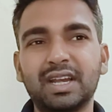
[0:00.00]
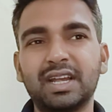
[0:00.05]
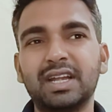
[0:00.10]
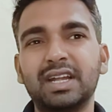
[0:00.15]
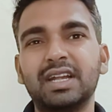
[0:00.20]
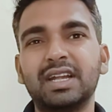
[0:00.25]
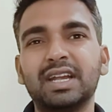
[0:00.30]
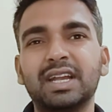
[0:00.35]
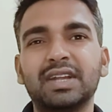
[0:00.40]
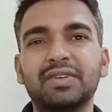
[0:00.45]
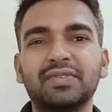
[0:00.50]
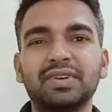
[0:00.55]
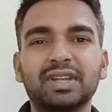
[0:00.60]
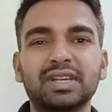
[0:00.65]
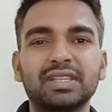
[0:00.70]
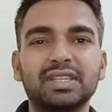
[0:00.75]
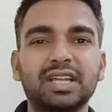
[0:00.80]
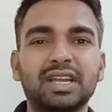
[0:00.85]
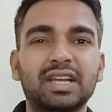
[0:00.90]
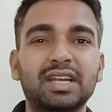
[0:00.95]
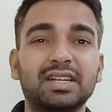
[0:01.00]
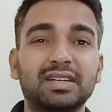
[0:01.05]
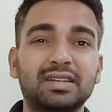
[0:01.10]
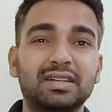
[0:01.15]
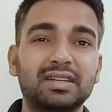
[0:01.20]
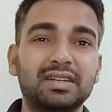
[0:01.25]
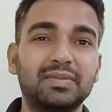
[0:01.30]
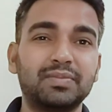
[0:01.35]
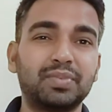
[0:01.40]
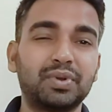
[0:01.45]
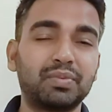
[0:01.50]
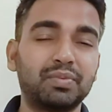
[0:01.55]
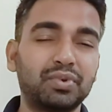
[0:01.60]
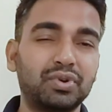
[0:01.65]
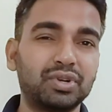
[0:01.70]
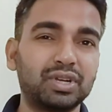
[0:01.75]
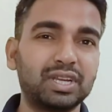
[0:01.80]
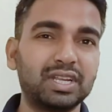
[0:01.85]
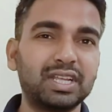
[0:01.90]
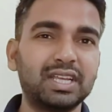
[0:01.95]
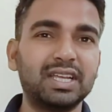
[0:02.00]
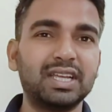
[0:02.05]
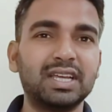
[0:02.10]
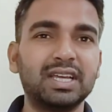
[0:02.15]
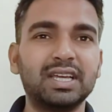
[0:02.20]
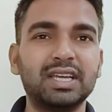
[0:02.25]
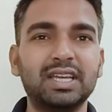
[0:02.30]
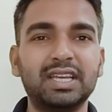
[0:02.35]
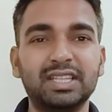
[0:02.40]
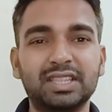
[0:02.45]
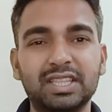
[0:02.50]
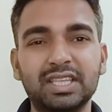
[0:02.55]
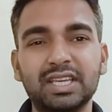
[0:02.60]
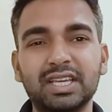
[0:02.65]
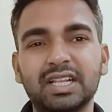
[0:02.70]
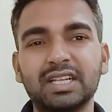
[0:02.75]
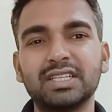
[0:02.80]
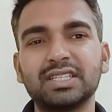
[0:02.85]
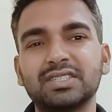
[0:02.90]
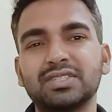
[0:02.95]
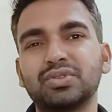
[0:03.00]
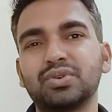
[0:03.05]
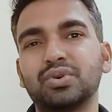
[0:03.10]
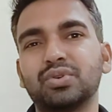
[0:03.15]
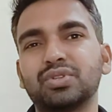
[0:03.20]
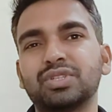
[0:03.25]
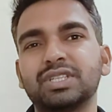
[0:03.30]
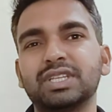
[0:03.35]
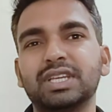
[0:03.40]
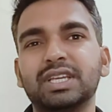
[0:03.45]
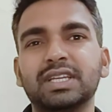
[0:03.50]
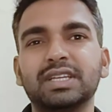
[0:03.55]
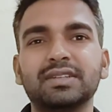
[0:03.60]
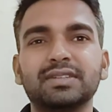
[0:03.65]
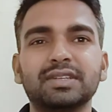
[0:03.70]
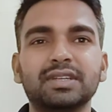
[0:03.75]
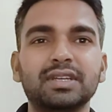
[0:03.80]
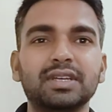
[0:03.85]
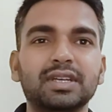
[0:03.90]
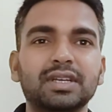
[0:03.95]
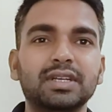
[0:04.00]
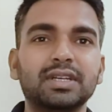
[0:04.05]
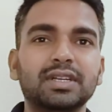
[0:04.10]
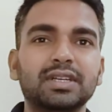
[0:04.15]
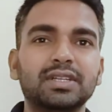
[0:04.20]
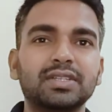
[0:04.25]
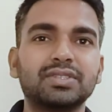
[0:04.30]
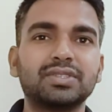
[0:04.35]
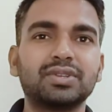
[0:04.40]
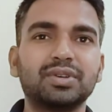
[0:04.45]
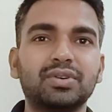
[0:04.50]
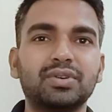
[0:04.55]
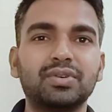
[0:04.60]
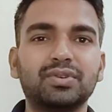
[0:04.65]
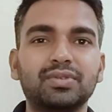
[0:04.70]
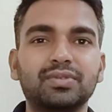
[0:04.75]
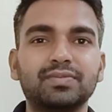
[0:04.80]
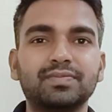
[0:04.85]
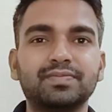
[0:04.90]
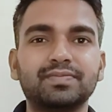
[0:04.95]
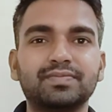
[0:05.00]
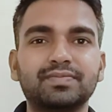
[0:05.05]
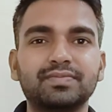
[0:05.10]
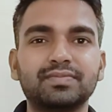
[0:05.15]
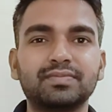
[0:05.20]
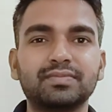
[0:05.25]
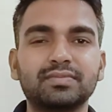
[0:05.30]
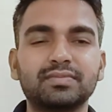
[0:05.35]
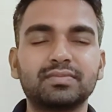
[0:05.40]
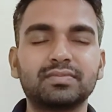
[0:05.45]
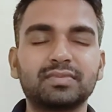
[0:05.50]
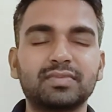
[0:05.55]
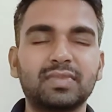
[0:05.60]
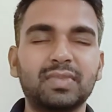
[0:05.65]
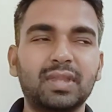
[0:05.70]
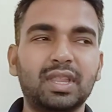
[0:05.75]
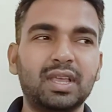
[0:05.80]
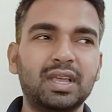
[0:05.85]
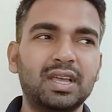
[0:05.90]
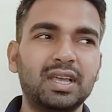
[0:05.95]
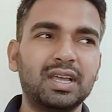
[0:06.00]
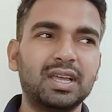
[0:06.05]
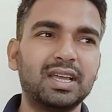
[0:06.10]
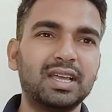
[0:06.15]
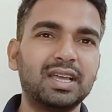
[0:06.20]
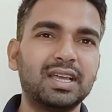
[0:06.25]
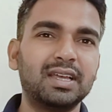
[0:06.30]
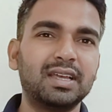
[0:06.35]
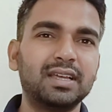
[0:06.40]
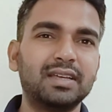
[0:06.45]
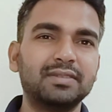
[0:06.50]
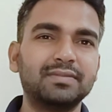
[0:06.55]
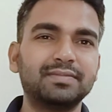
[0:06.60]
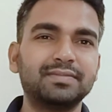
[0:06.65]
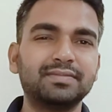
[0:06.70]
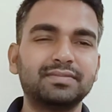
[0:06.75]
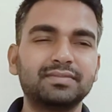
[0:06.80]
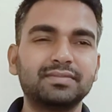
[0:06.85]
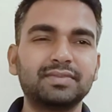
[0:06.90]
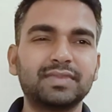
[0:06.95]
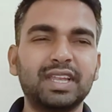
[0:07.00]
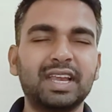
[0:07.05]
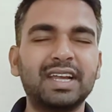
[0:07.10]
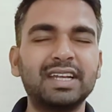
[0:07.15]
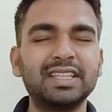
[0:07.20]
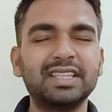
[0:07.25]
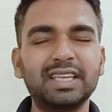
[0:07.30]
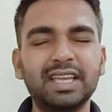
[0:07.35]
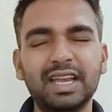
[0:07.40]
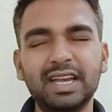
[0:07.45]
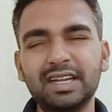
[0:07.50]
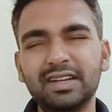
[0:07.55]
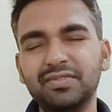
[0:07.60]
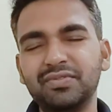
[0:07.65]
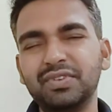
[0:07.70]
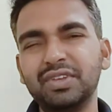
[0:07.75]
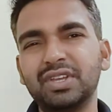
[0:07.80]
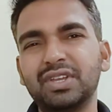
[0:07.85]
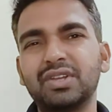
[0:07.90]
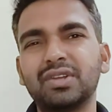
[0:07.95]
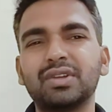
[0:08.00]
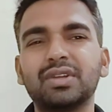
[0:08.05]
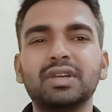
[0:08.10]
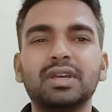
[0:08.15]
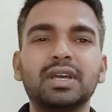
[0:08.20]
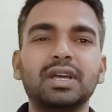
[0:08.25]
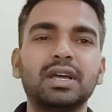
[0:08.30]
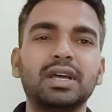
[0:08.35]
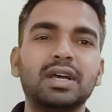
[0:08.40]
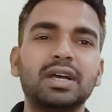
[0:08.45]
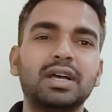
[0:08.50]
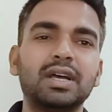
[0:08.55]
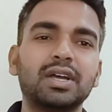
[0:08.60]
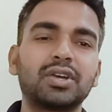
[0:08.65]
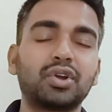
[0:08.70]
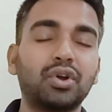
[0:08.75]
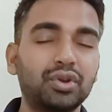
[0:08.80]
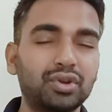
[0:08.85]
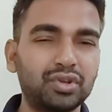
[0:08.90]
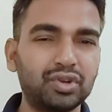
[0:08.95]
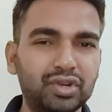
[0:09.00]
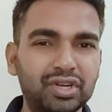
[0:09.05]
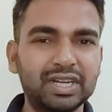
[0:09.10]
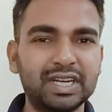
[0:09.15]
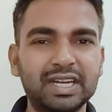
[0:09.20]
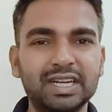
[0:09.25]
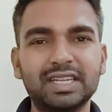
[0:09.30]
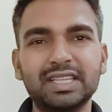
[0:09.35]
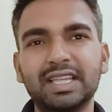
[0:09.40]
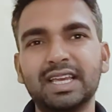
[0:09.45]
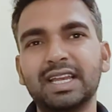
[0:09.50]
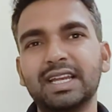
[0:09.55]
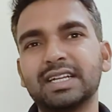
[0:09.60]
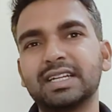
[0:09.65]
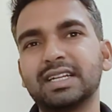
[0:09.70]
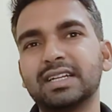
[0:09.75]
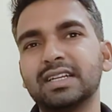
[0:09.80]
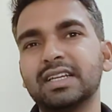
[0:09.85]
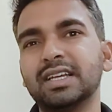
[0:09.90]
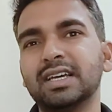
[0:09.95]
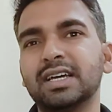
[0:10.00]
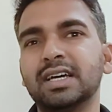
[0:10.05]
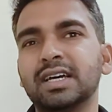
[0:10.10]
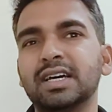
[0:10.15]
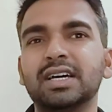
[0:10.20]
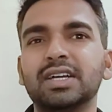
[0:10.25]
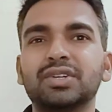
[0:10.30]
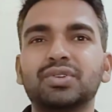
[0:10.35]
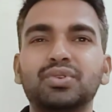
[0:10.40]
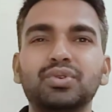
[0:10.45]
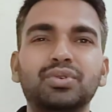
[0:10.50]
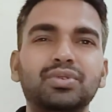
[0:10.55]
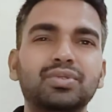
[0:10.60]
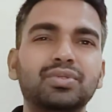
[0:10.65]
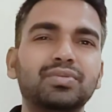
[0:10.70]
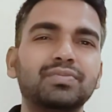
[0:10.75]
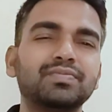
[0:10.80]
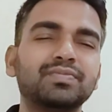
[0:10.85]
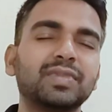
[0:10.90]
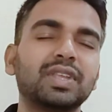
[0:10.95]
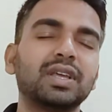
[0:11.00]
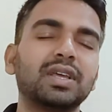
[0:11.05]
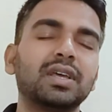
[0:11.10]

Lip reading: trade network that promote ethical sourcing. So uh, at the end, we concluded that to